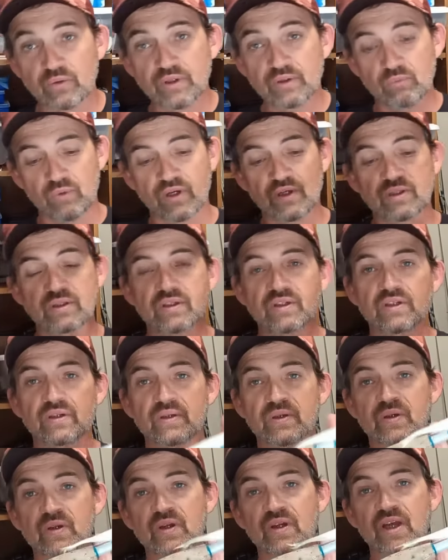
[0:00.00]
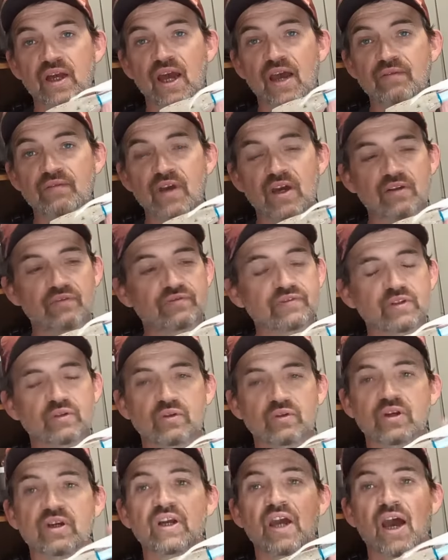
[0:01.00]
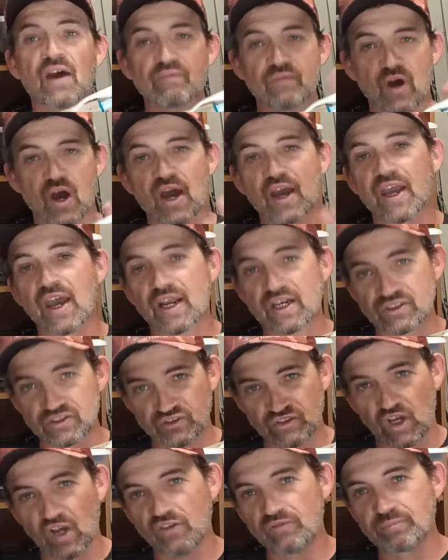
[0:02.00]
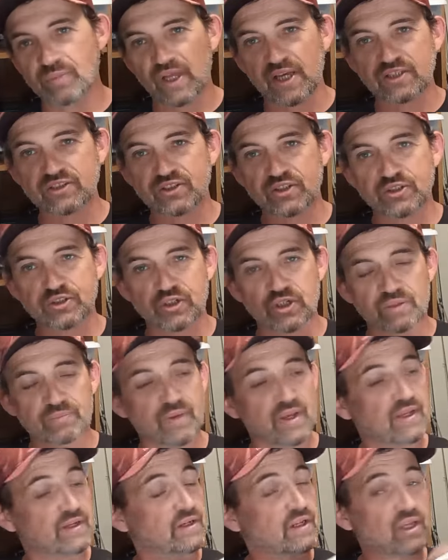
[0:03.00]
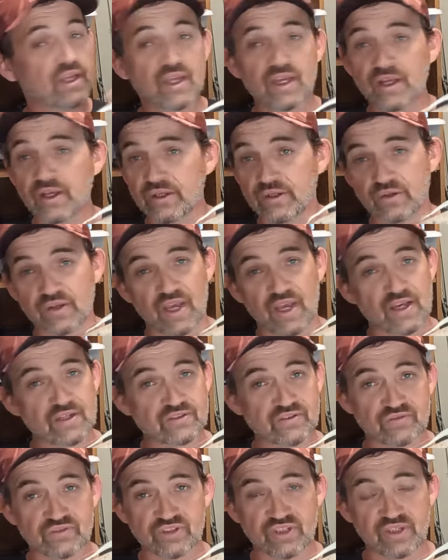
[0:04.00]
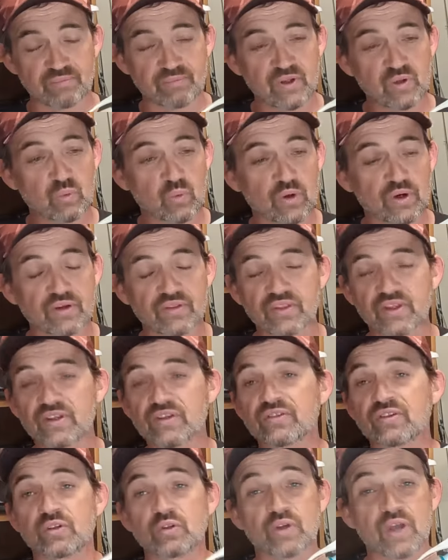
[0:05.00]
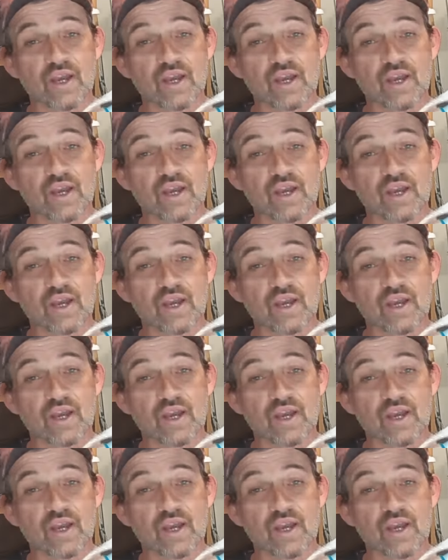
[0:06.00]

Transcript: I doing? Well, I've got a fluke. I've got a soft plastic jerkbait. You guys have seen me work this.